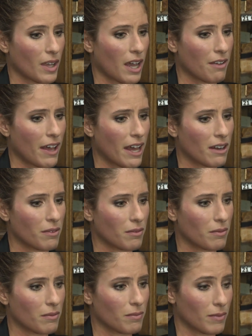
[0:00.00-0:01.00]
I've had,
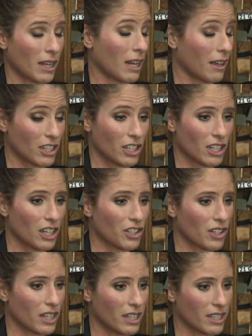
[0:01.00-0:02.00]
and I actually
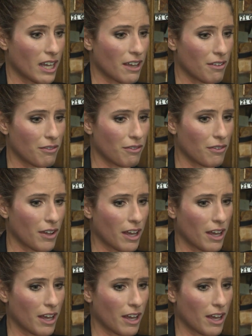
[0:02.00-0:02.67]
touched on this, I've,